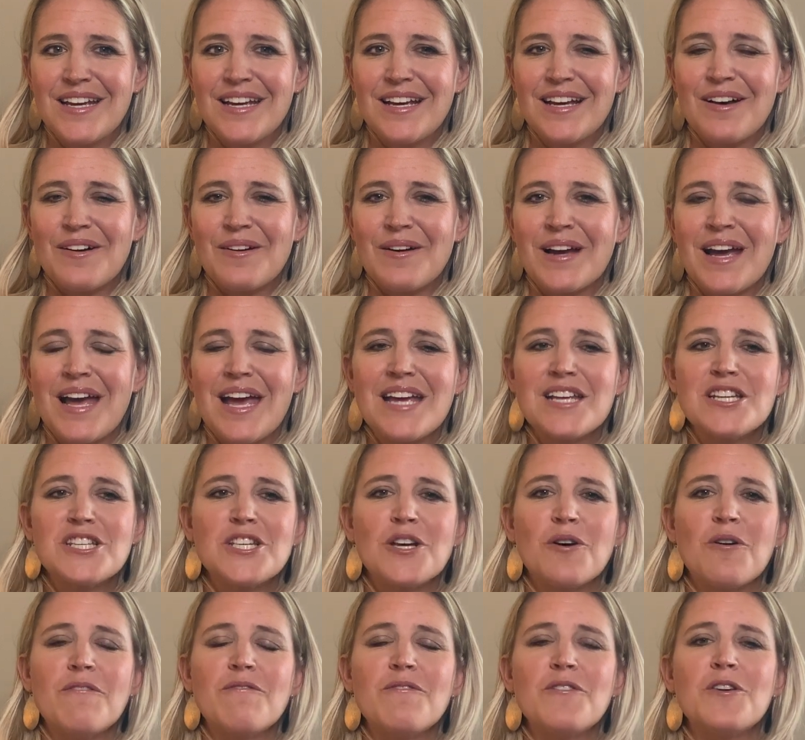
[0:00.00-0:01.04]
Okay,
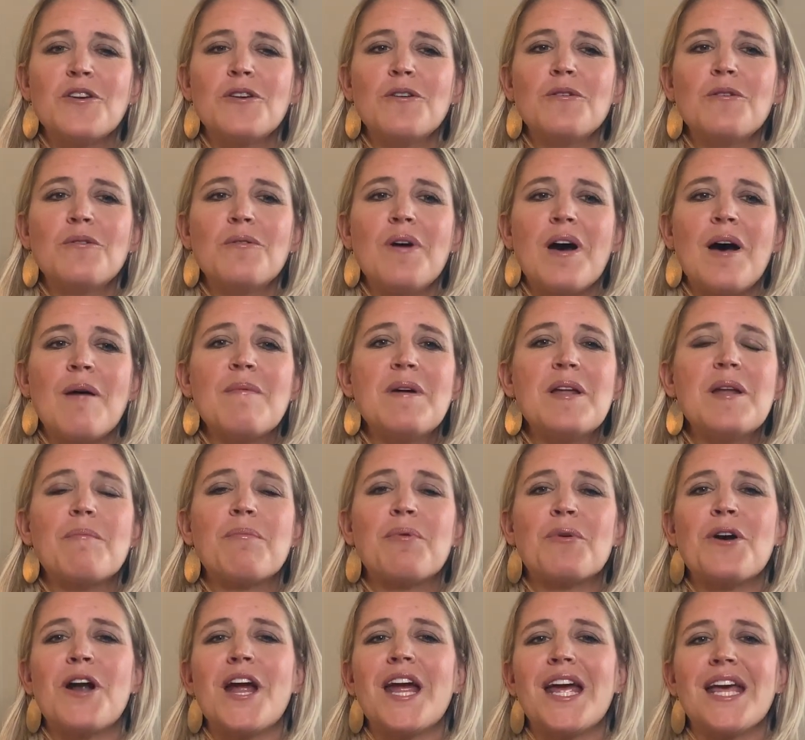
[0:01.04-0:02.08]
so I'm going to
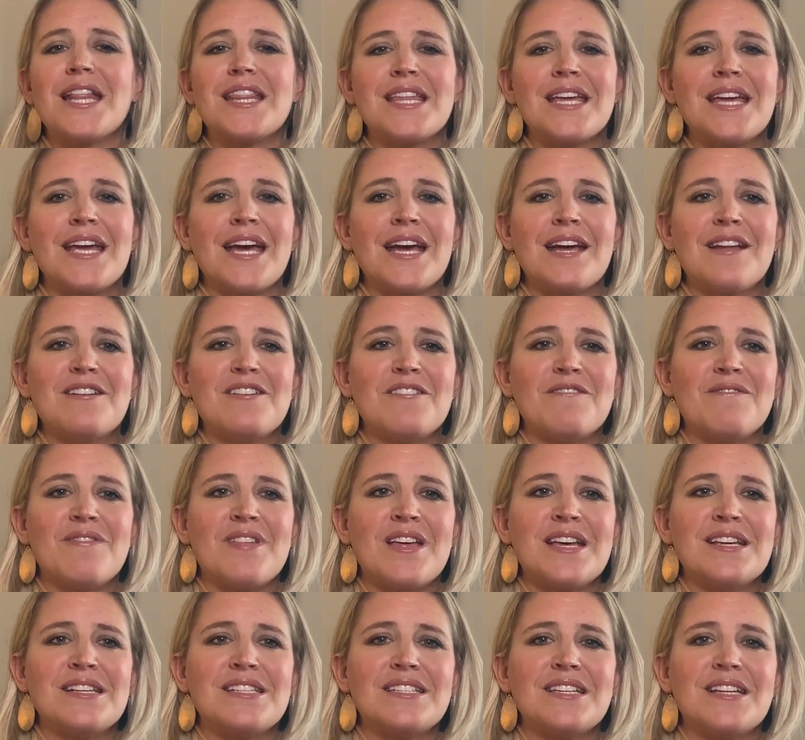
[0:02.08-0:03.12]
pray at the end of
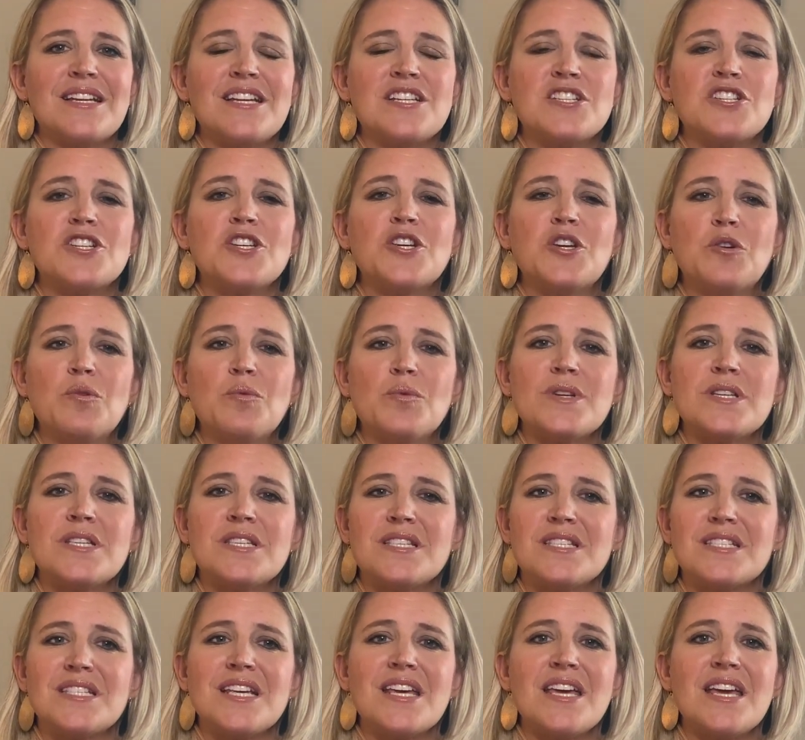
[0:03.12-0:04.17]
this, and as you
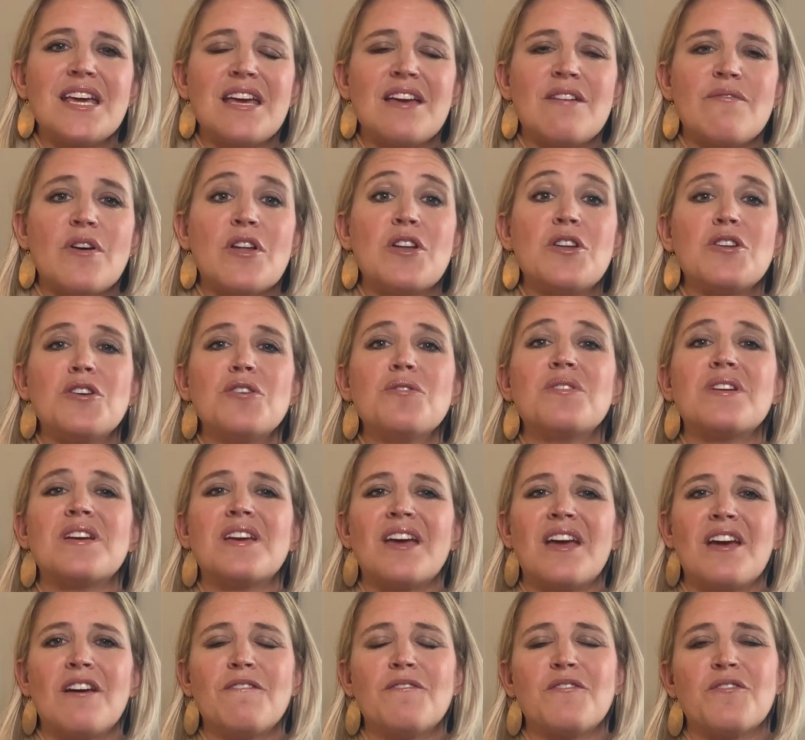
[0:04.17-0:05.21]
receive a new
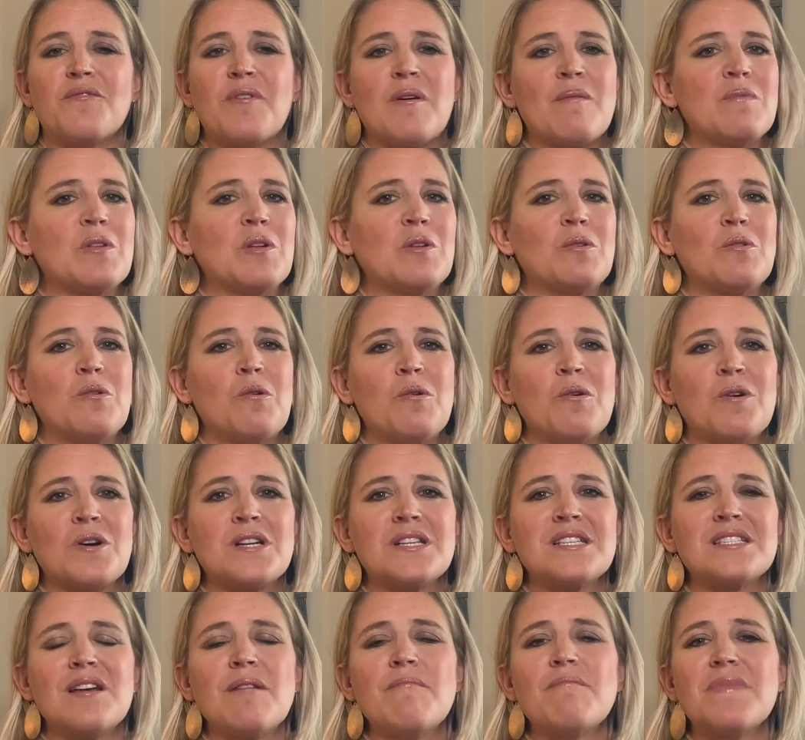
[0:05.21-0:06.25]
gift from the Lord,
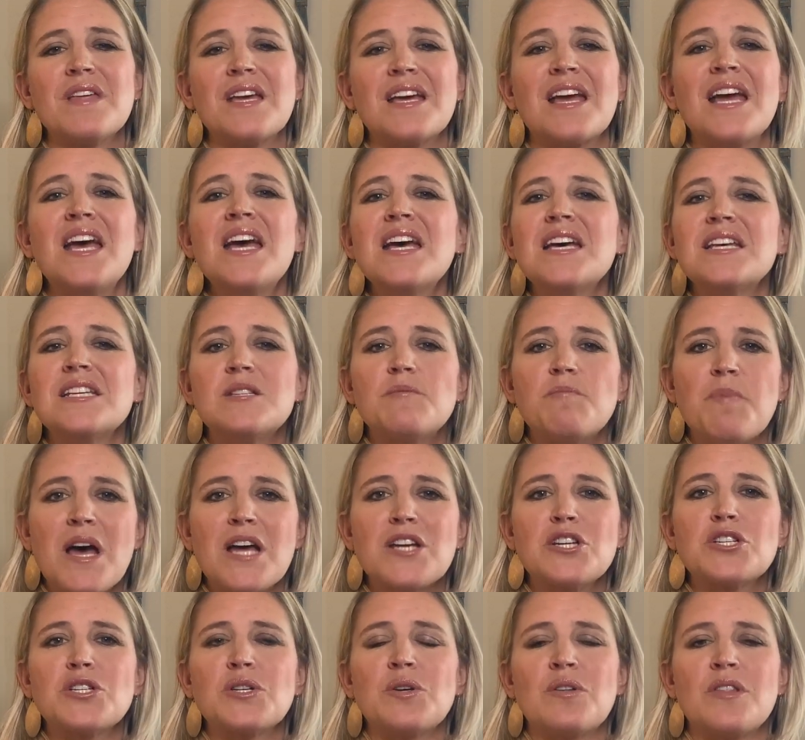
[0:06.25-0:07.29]
something
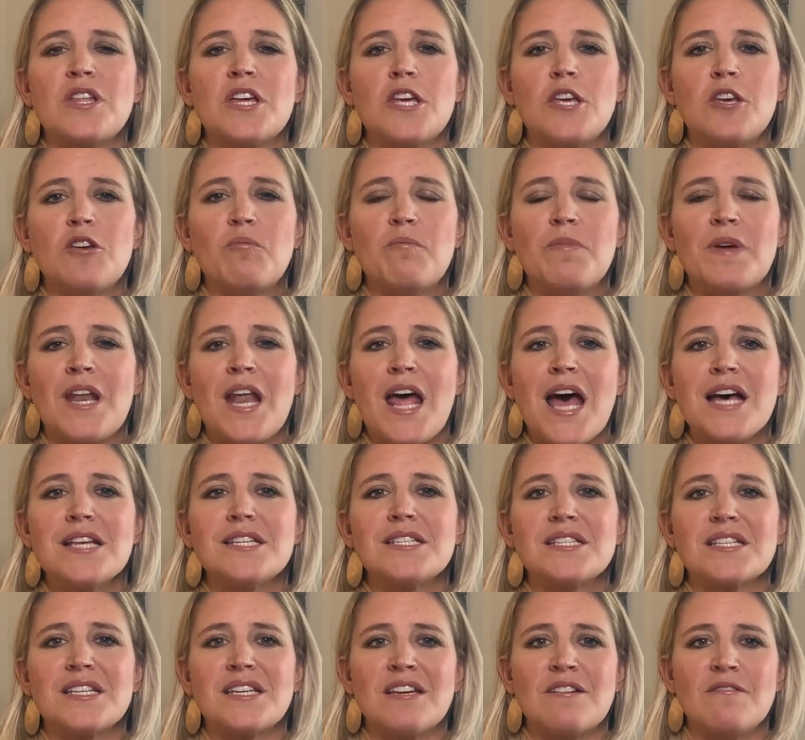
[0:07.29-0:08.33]
special that you've been
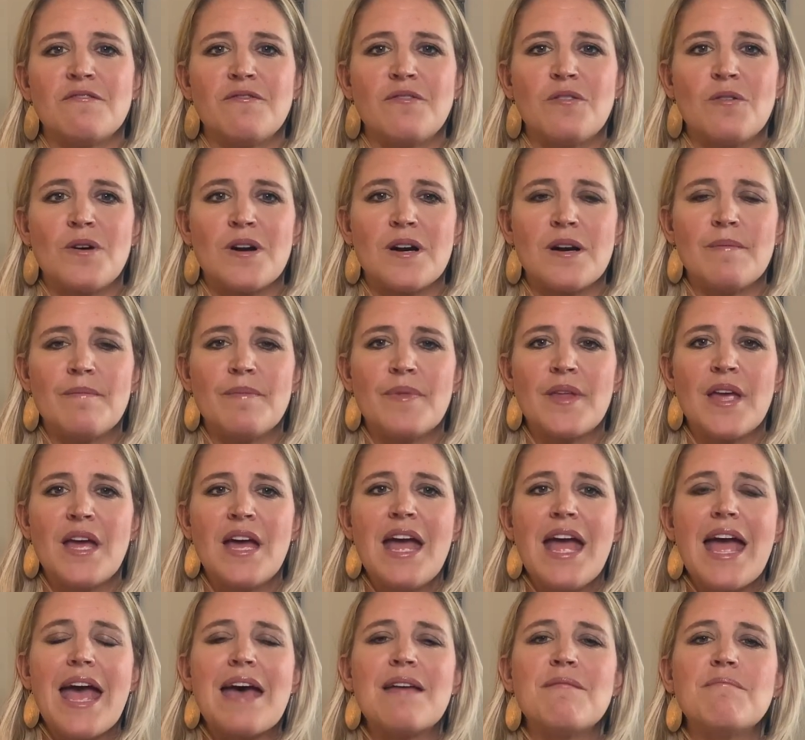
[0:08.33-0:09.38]
asking for,
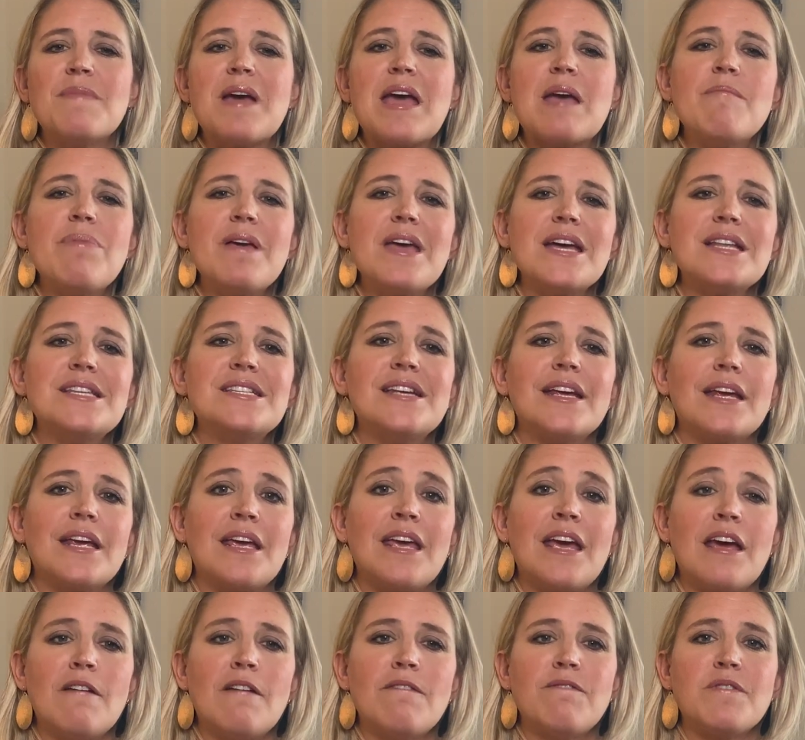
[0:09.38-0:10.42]
and maybe it's a
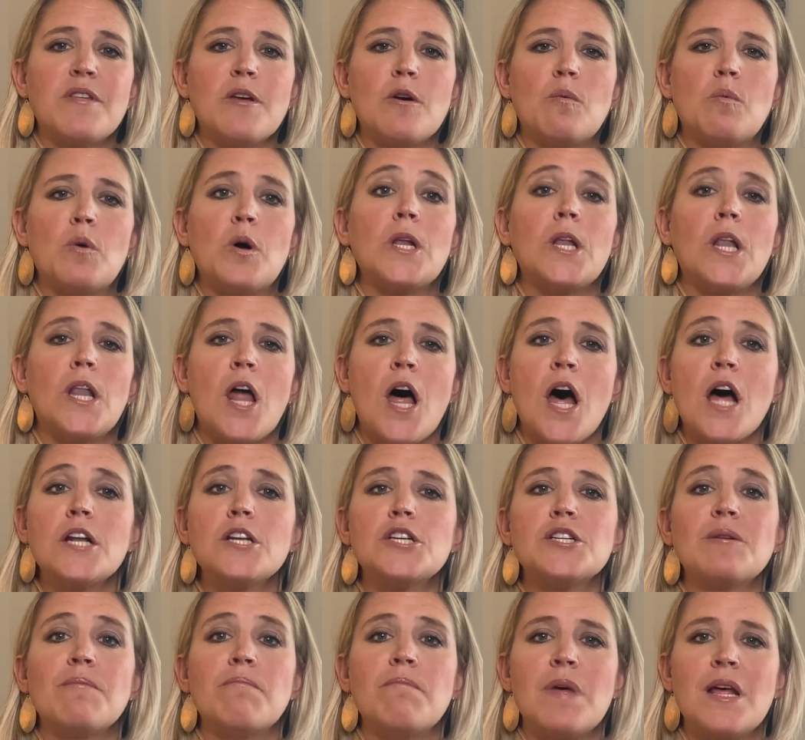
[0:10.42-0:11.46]
gift that will
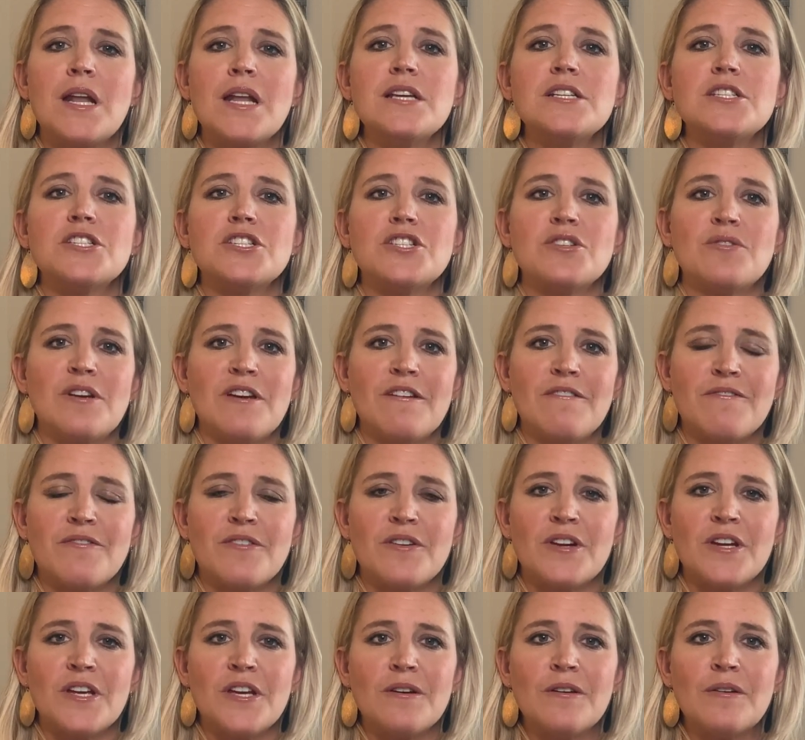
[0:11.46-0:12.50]
launch a ministry for
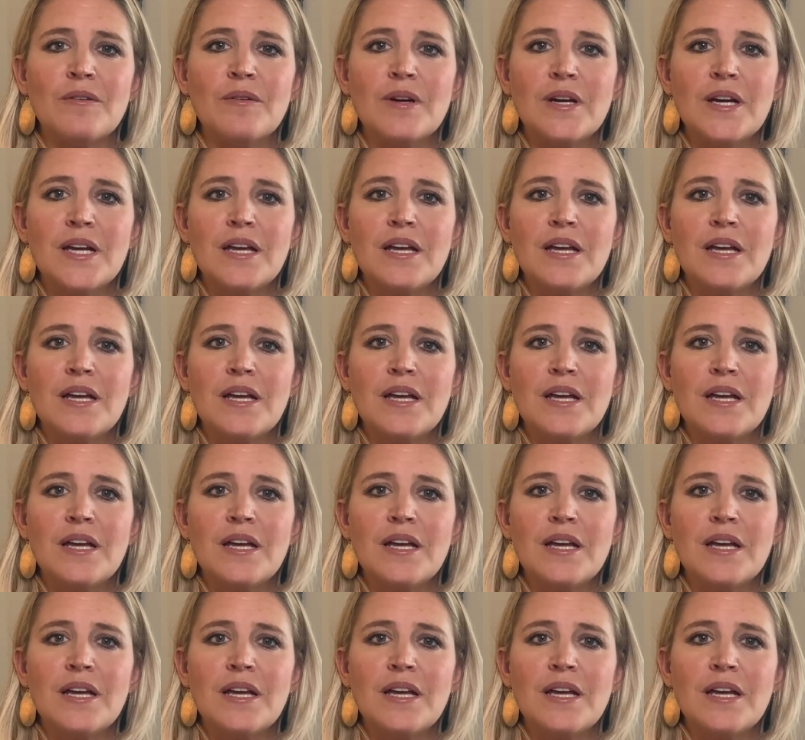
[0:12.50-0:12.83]
you,